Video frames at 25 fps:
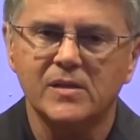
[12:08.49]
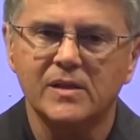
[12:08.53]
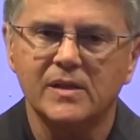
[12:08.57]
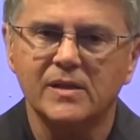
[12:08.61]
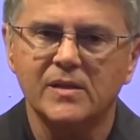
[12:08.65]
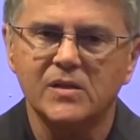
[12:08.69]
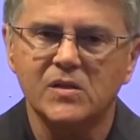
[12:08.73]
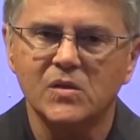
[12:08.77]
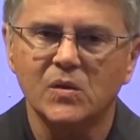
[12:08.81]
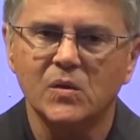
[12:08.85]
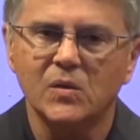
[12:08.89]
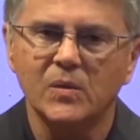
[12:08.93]

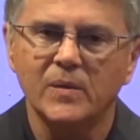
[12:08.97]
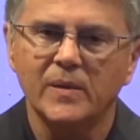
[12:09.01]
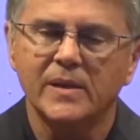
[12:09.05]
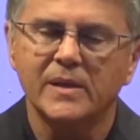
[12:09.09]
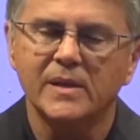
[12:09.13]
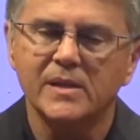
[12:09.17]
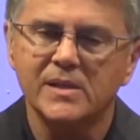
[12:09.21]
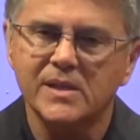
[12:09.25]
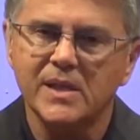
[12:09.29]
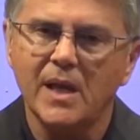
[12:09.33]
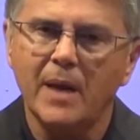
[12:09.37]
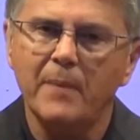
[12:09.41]
And so
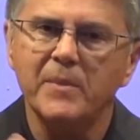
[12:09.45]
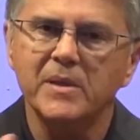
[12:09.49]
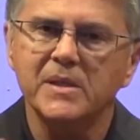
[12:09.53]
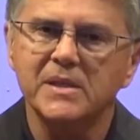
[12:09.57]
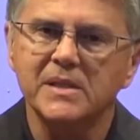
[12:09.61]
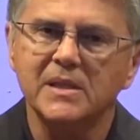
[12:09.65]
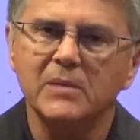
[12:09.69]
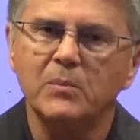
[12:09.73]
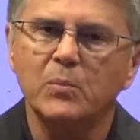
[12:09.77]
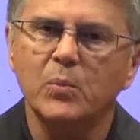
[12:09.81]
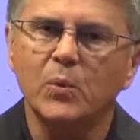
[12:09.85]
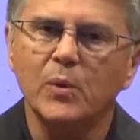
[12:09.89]
the
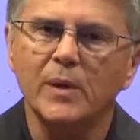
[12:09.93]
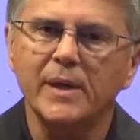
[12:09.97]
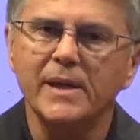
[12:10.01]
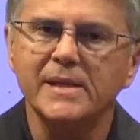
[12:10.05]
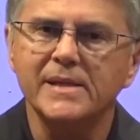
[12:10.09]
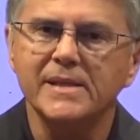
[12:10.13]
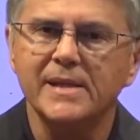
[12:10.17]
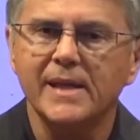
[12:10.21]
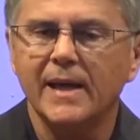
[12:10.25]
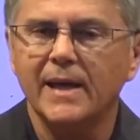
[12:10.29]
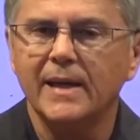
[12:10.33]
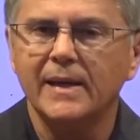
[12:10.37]
psalmist, he
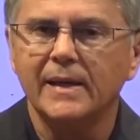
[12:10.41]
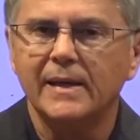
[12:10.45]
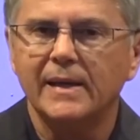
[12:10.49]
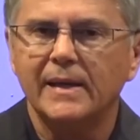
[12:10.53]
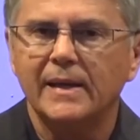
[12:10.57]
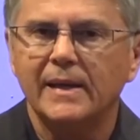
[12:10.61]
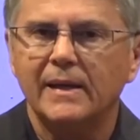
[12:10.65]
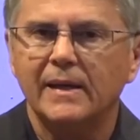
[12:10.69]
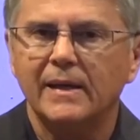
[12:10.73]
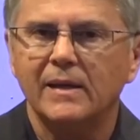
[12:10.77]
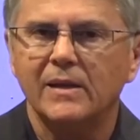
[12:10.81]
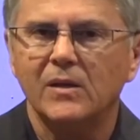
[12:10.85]
prays that
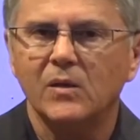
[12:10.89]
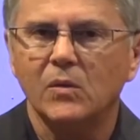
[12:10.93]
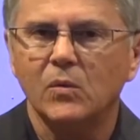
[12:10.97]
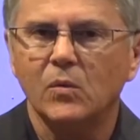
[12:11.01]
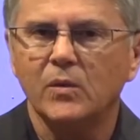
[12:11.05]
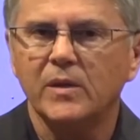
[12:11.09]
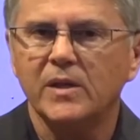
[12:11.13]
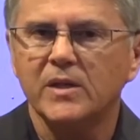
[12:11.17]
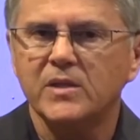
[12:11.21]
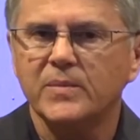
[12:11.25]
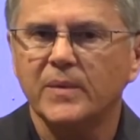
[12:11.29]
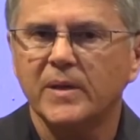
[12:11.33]
the
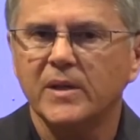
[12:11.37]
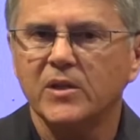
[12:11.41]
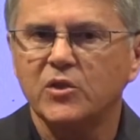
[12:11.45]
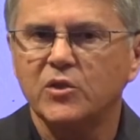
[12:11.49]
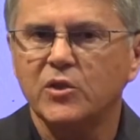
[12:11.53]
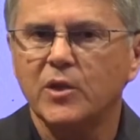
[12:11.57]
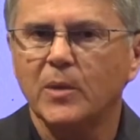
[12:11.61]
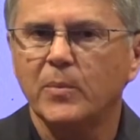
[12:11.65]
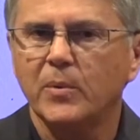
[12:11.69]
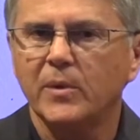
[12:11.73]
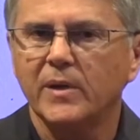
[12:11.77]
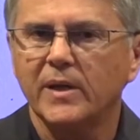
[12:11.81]
Lord is my
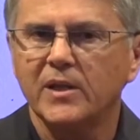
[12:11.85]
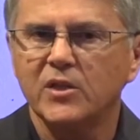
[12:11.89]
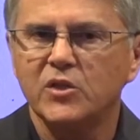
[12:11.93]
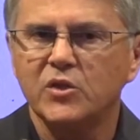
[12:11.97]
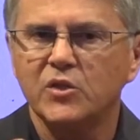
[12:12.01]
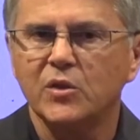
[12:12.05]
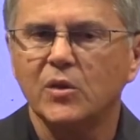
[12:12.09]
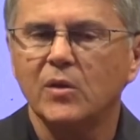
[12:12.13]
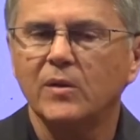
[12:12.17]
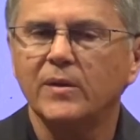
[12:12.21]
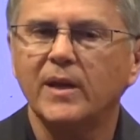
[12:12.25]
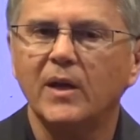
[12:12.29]
shepherd, I
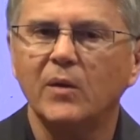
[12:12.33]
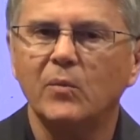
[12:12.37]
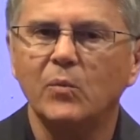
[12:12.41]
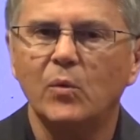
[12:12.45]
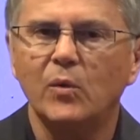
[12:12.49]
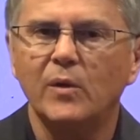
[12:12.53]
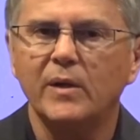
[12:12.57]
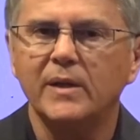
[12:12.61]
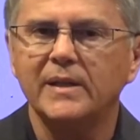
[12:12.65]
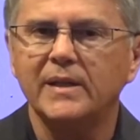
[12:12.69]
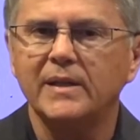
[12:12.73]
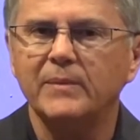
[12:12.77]
shall not
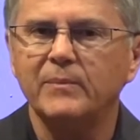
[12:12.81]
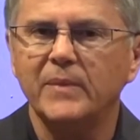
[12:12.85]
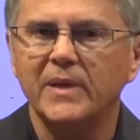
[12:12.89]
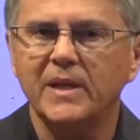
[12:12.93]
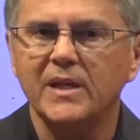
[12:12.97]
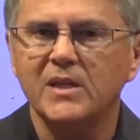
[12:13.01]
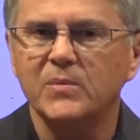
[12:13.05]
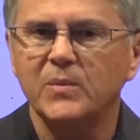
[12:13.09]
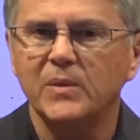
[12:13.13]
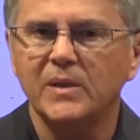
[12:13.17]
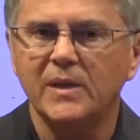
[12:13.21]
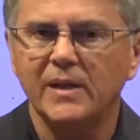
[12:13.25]
want. He
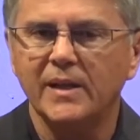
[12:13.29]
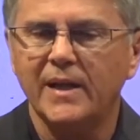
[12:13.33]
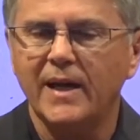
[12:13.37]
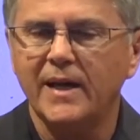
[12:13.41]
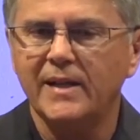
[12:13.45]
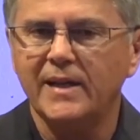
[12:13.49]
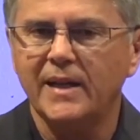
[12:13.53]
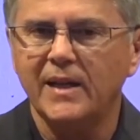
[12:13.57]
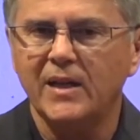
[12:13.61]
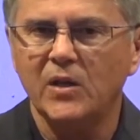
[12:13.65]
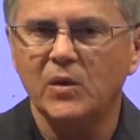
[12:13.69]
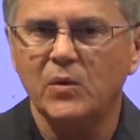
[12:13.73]
makes me to lie
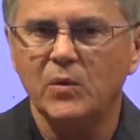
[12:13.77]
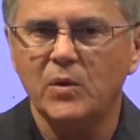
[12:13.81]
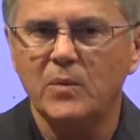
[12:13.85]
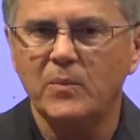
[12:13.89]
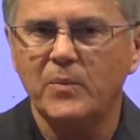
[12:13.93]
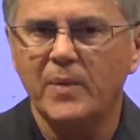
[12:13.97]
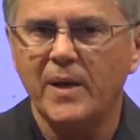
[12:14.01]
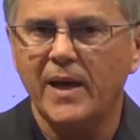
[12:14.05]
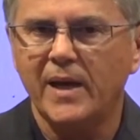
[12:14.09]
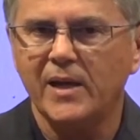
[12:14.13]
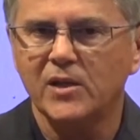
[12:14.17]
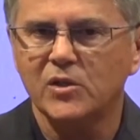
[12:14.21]
down in green
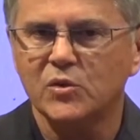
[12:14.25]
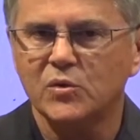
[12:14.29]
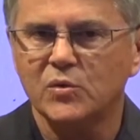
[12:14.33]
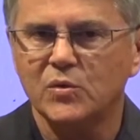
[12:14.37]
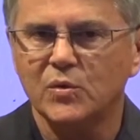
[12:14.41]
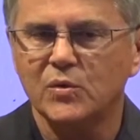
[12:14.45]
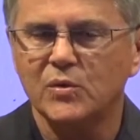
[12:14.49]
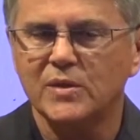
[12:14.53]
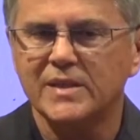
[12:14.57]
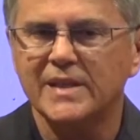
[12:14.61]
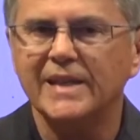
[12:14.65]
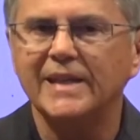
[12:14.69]

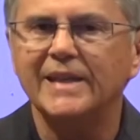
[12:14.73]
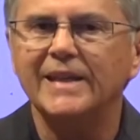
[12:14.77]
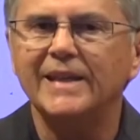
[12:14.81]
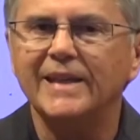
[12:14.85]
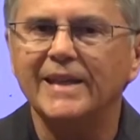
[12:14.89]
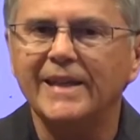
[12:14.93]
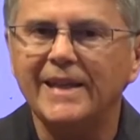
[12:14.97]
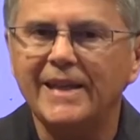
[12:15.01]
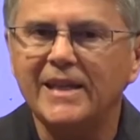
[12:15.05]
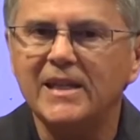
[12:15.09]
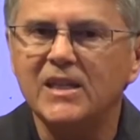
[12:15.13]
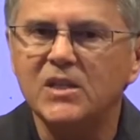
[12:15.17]
pastures. He
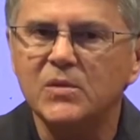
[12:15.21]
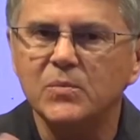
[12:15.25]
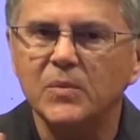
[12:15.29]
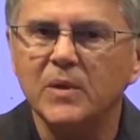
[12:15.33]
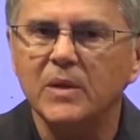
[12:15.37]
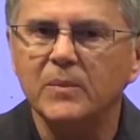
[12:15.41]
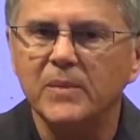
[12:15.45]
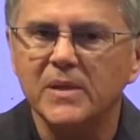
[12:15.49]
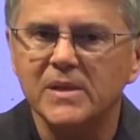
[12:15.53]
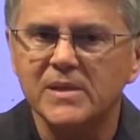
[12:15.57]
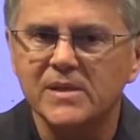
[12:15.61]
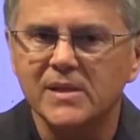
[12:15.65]
leads
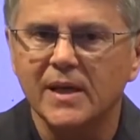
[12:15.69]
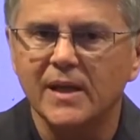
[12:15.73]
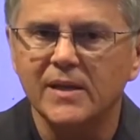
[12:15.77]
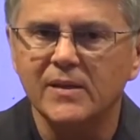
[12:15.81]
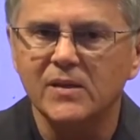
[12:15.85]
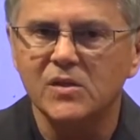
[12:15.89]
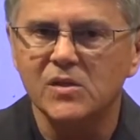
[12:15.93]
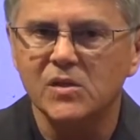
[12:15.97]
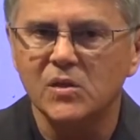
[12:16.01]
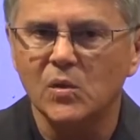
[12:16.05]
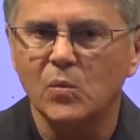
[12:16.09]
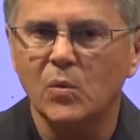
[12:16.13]
me beside
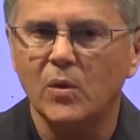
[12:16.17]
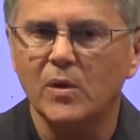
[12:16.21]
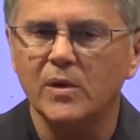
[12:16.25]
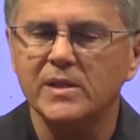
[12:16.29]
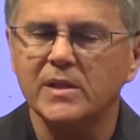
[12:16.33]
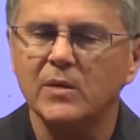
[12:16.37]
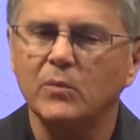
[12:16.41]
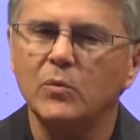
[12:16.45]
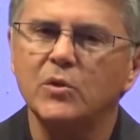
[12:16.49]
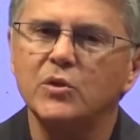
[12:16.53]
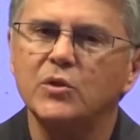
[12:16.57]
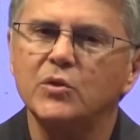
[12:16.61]
the still
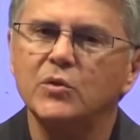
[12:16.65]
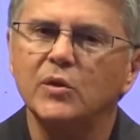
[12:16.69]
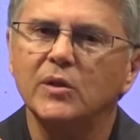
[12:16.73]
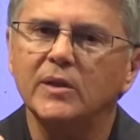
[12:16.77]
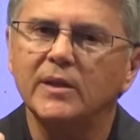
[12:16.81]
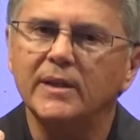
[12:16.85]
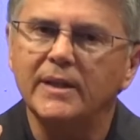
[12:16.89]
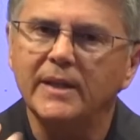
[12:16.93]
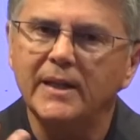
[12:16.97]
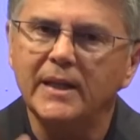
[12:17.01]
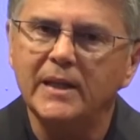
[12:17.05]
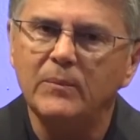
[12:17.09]
waters. I want you to
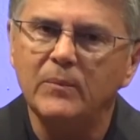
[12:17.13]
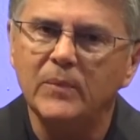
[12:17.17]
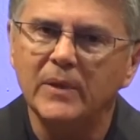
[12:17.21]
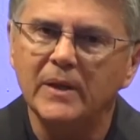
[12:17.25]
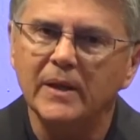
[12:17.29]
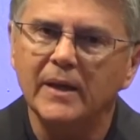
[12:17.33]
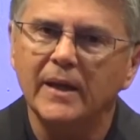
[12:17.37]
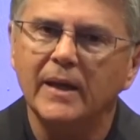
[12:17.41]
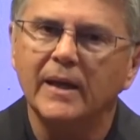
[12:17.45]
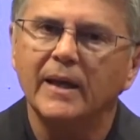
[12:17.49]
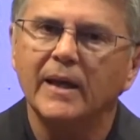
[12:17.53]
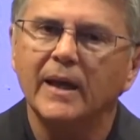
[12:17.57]
lead
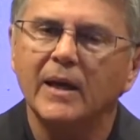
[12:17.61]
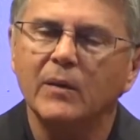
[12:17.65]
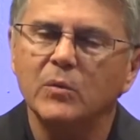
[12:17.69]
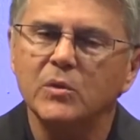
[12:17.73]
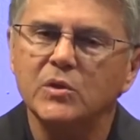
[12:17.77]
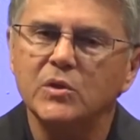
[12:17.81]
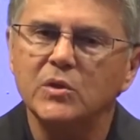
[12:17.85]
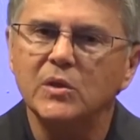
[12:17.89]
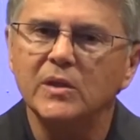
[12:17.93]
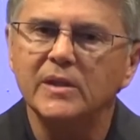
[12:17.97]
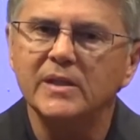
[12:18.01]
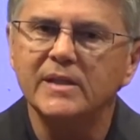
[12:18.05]
me. I
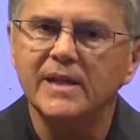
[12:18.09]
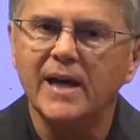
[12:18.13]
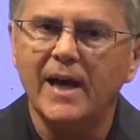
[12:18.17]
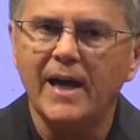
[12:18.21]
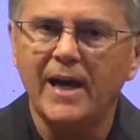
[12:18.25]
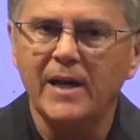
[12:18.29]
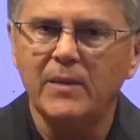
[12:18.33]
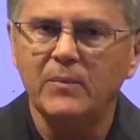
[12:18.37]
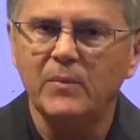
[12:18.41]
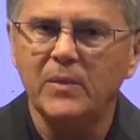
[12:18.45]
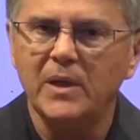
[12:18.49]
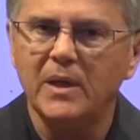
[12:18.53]
want you to
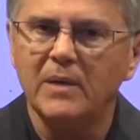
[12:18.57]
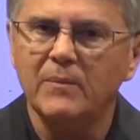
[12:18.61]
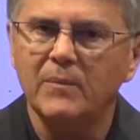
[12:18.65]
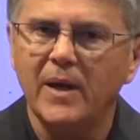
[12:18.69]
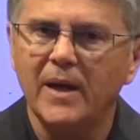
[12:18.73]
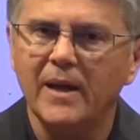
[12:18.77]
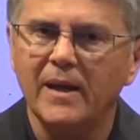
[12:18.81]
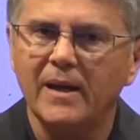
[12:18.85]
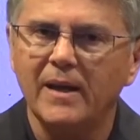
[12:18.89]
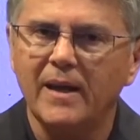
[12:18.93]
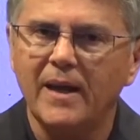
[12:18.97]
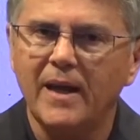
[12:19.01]
guide me in
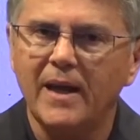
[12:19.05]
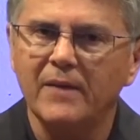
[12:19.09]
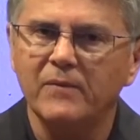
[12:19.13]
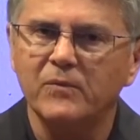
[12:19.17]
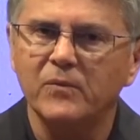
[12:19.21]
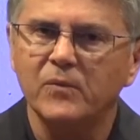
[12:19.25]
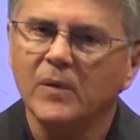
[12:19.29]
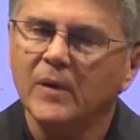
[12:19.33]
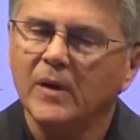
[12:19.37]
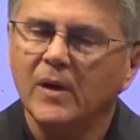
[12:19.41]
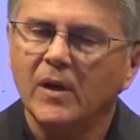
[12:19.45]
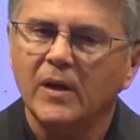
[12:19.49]
my life
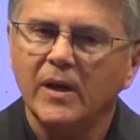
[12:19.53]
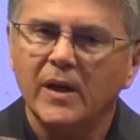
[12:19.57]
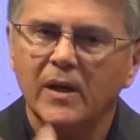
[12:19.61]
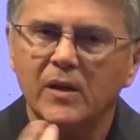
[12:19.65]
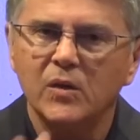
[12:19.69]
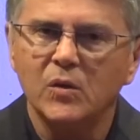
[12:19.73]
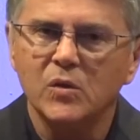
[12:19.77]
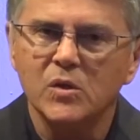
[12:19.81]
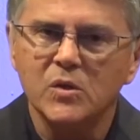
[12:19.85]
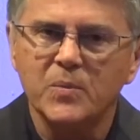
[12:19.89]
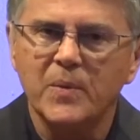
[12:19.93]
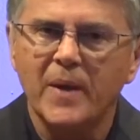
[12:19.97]
in
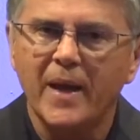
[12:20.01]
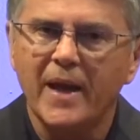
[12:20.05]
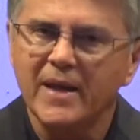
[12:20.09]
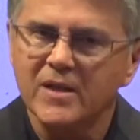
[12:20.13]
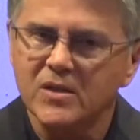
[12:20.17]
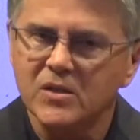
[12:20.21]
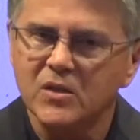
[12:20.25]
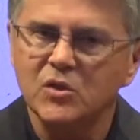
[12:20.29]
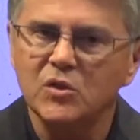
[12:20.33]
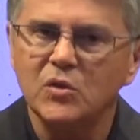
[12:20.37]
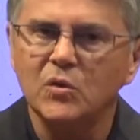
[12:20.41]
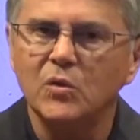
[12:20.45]
those
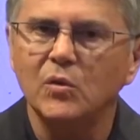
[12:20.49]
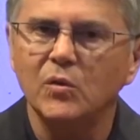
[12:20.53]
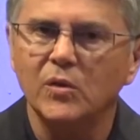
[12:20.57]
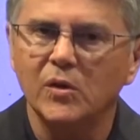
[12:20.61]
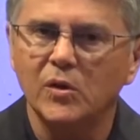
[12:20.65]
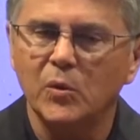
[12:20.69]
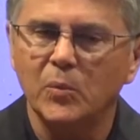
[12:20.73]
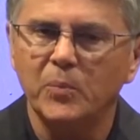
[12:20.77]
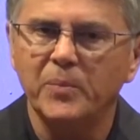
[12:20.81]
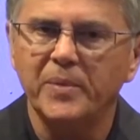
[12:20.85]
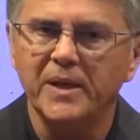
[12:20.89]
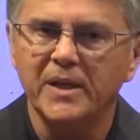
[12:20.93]
paths that you know
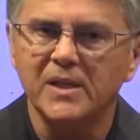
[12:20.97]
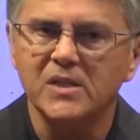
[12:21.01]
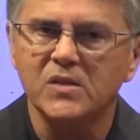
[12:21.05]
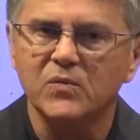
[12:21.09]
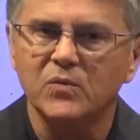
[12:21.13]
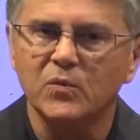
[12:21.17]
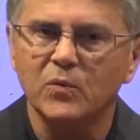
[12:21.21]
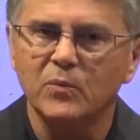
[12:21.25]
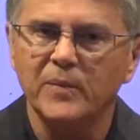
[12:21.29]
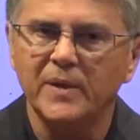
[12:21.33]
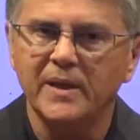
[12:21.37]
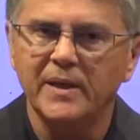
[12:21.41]
that are best
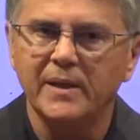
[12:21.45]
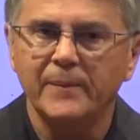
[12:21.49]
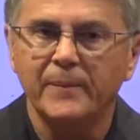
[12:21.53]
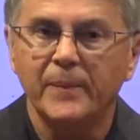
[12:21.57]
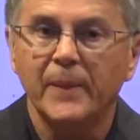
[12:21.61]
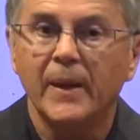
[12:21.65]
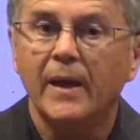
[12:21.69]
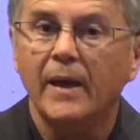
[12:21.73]
for me.